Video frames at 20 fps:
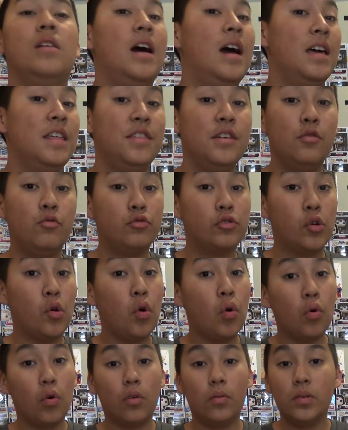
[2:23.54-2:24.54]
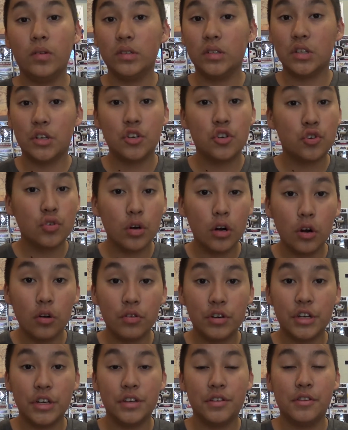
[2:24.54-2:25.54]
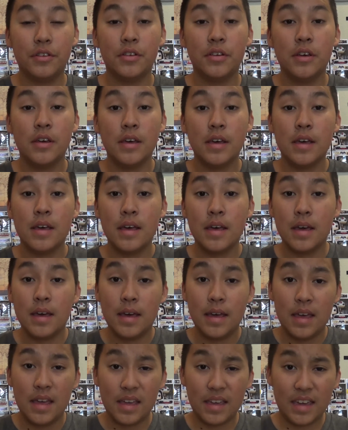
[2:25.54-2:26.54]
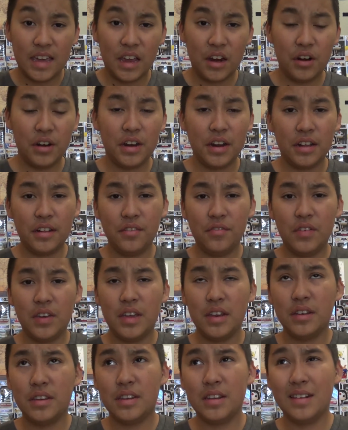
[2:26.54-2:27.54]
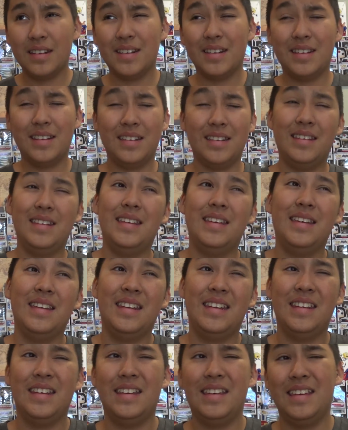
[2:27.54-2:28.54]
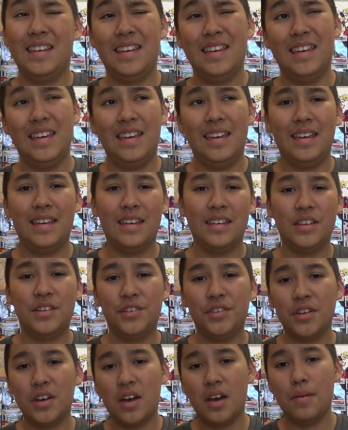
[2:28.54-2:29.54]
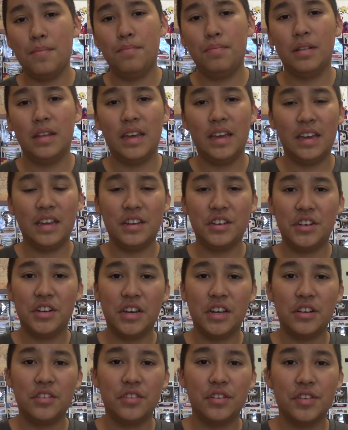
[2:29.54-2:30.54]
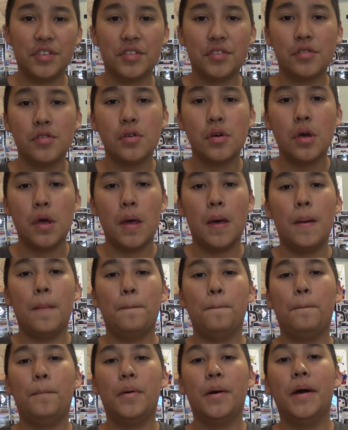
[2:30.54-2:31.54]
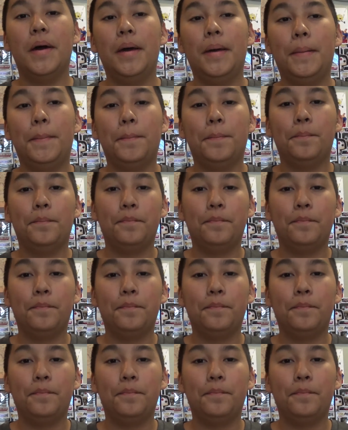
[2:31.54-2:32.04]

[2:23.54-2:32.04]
I think was horrible. It was atrocious. Cara Delevingne did an job playing Enchantress, but